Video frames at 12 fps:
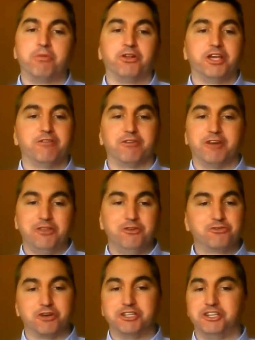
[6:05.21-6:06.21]
believer that
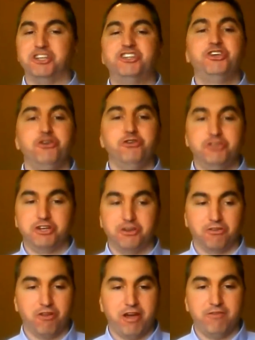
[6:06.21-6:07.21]
nutrition is huge in
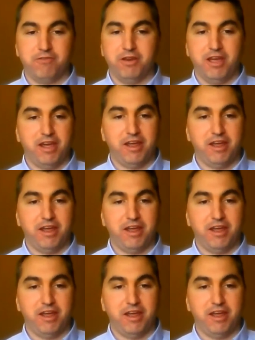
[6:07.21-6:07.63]
your life, and